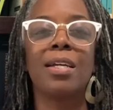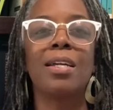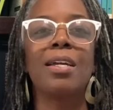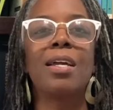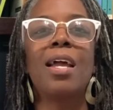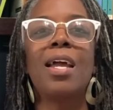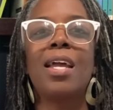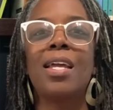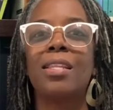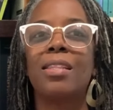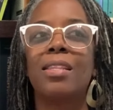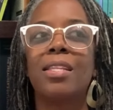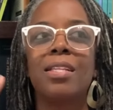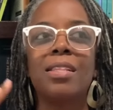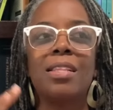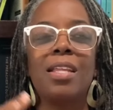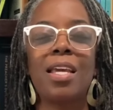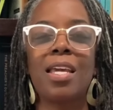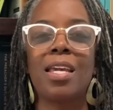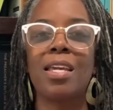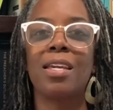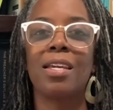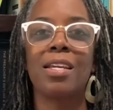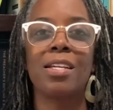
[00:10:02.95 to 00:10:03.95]
And then the
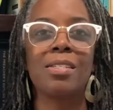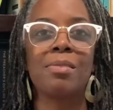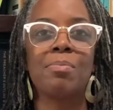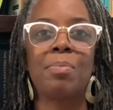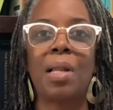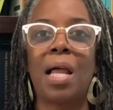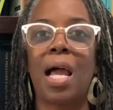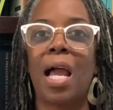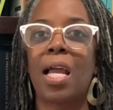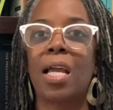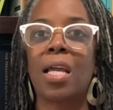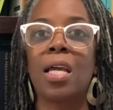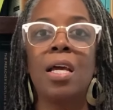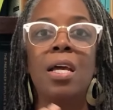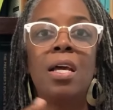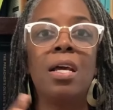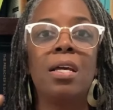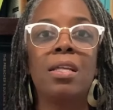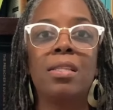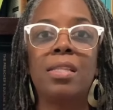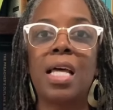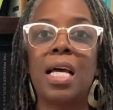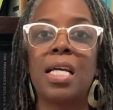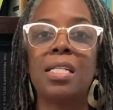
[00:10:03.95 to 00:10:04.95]
ink is black.
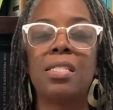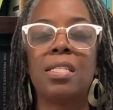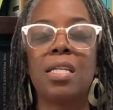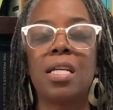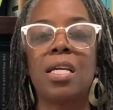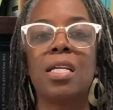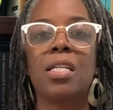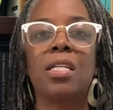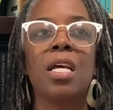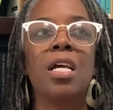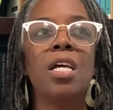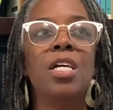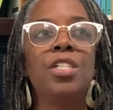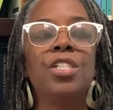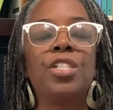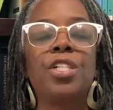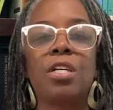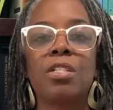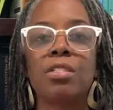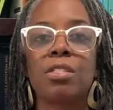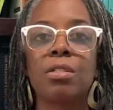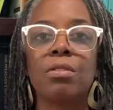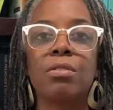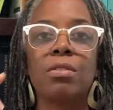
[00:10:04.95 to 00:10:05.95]
That's it. She
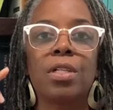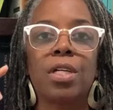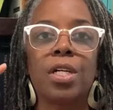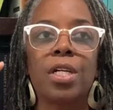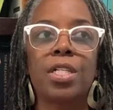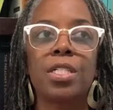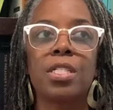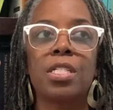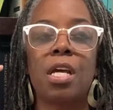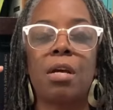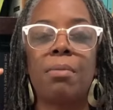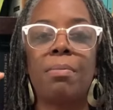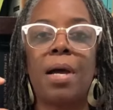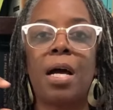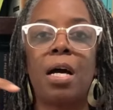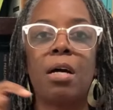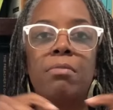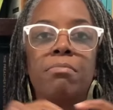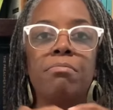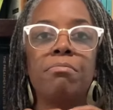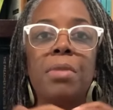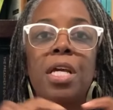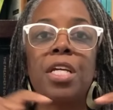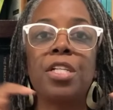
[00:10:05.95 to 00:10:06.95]
also learned
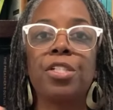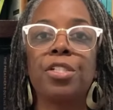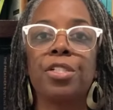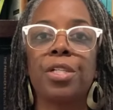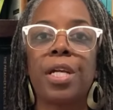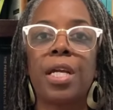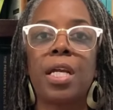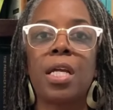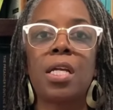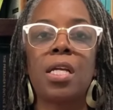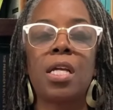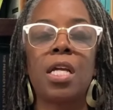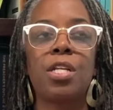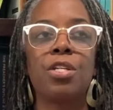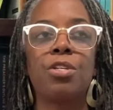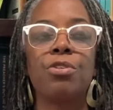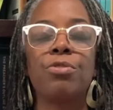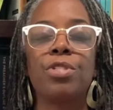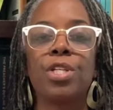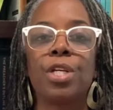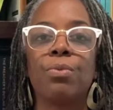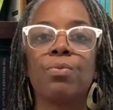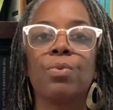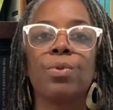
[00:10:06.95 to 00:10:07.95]
about measuring and
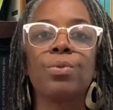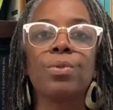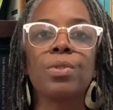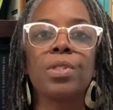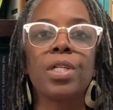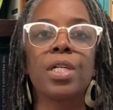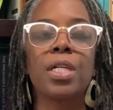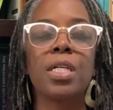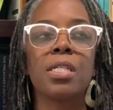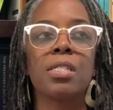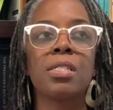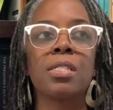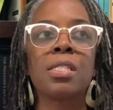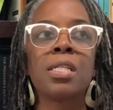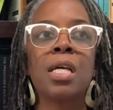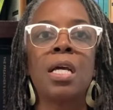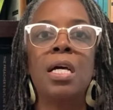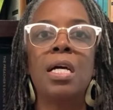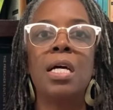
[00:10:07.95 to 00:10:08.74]
using rulers.